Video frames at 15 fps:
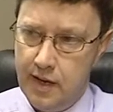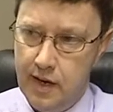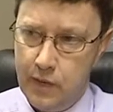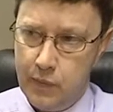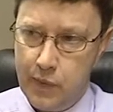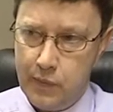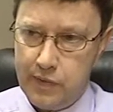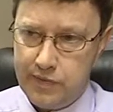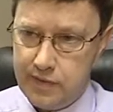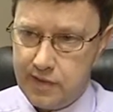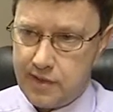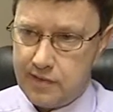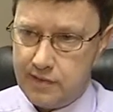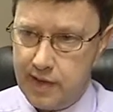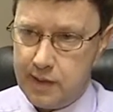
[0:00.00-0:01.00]
When we
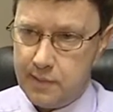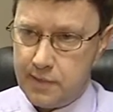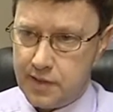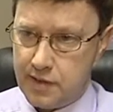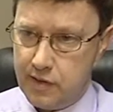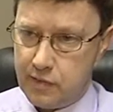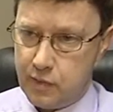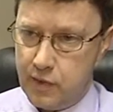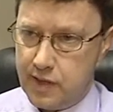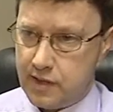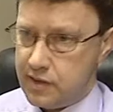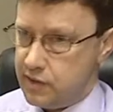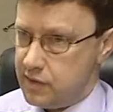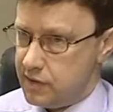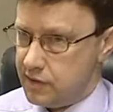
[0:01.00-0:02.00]
first developed the software
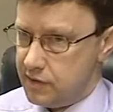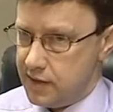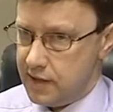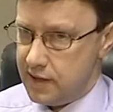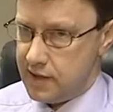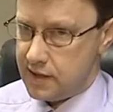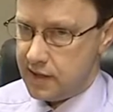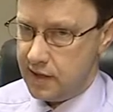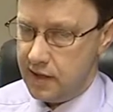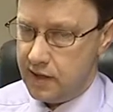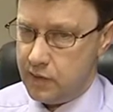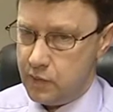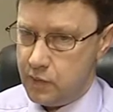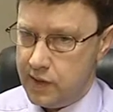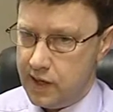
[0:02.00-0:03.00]
2 to 3 years
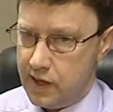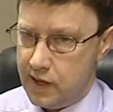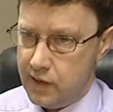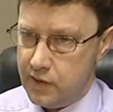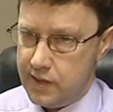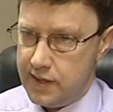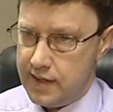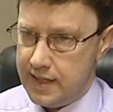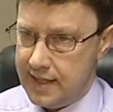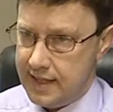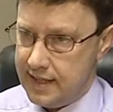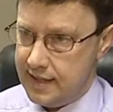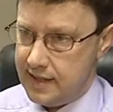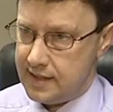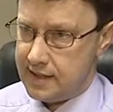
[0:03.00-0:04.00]
ago, we included
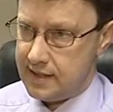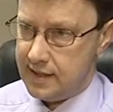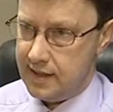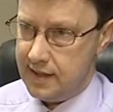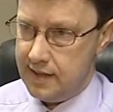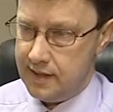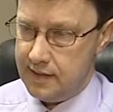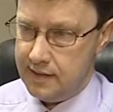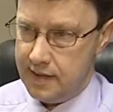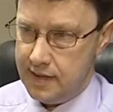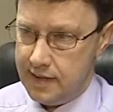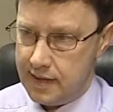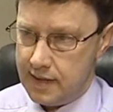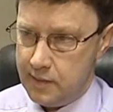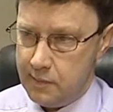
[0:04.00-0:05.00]
in it
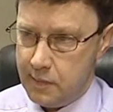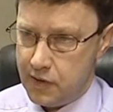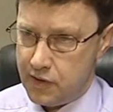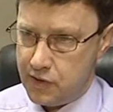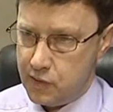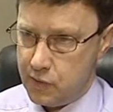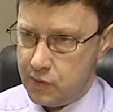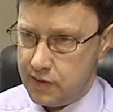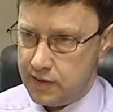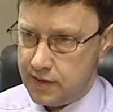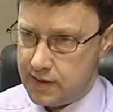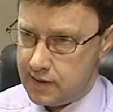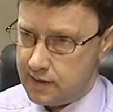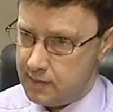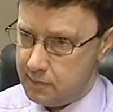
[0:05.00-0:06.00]
a little module
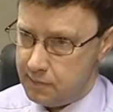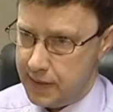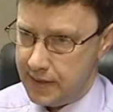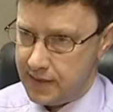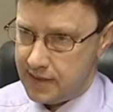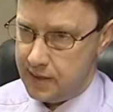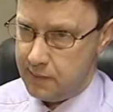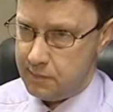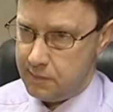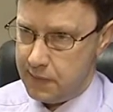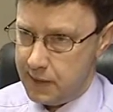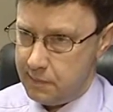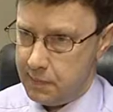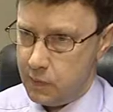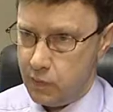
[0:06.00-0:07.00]
that picks up
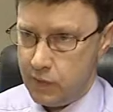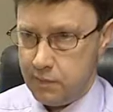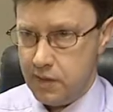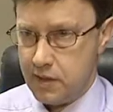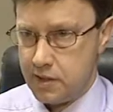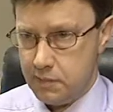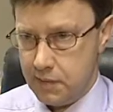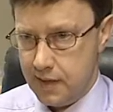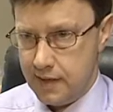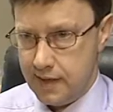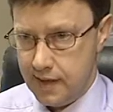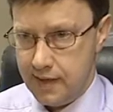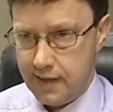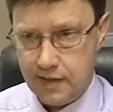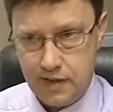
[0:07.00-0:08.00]
people with possible
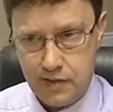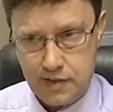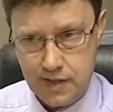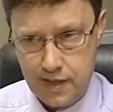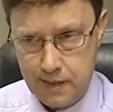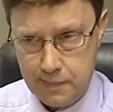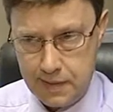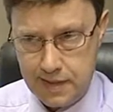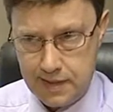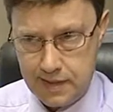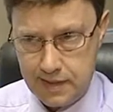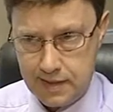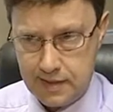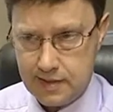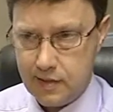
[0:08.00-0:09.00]
undiagnosed
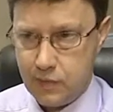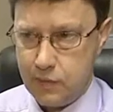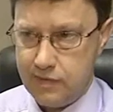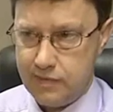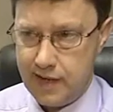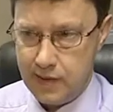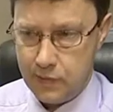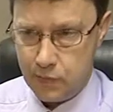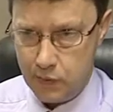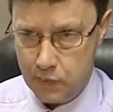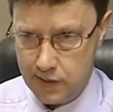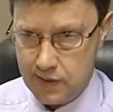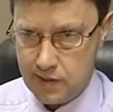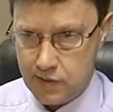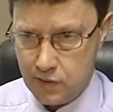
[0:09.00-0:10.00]
diabetes, and we found when
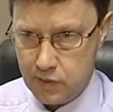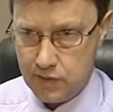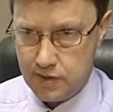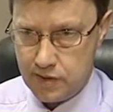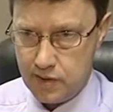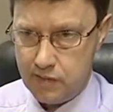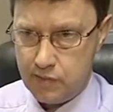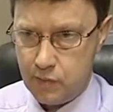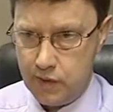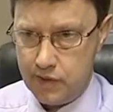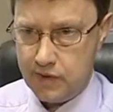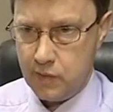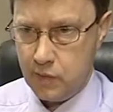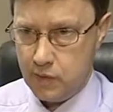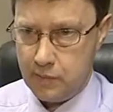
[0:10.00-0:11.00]
we installed the
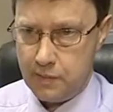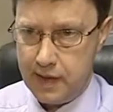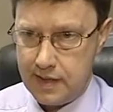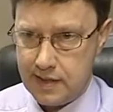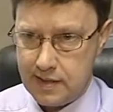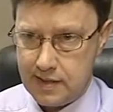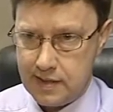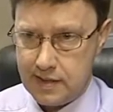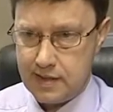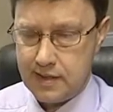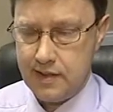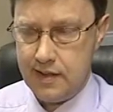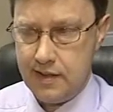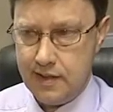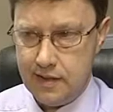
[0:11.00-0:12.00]
software in all the practices
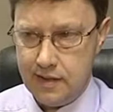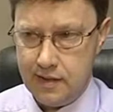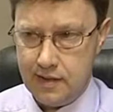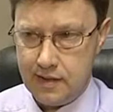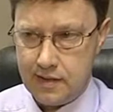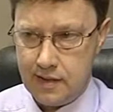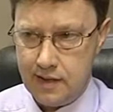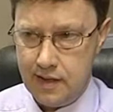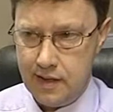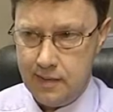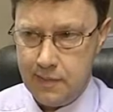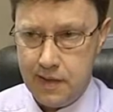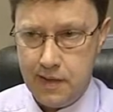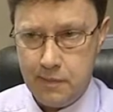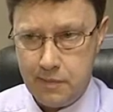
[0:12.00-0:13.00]
that
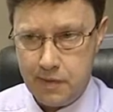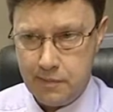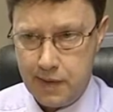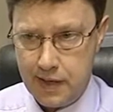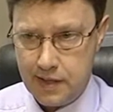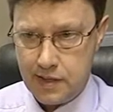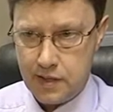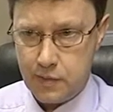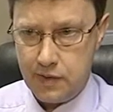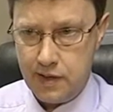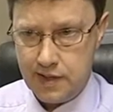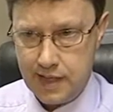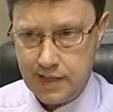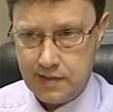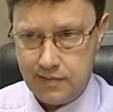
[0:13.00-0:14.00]
a number of patients were
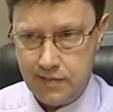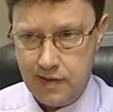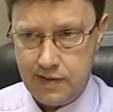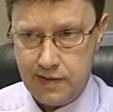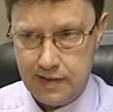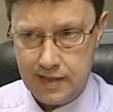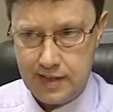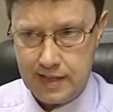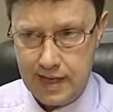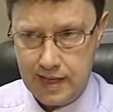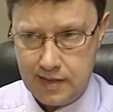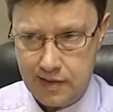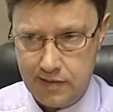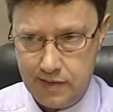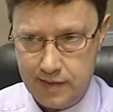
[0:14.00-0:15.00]
identified in this
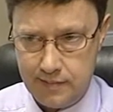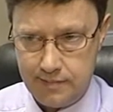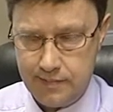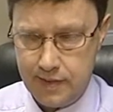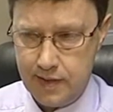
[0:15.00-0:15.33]
category.